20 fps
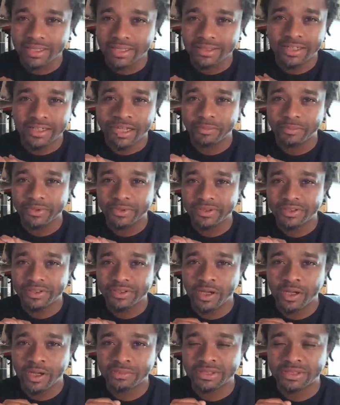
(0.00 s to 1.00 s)
Thomas. You know
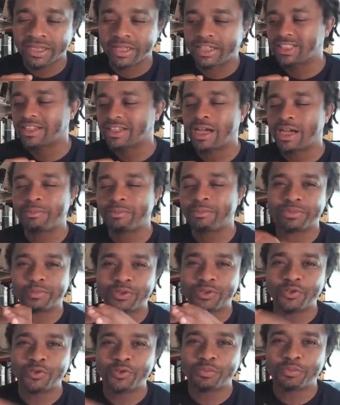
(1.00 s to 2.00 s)
what I'm saying? He's come up
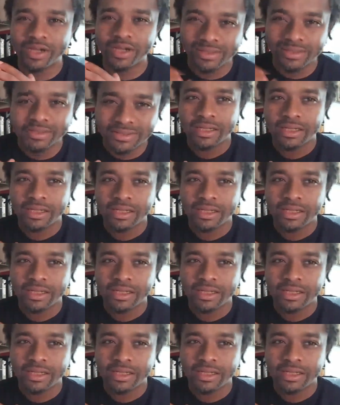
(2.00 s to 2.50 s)
too much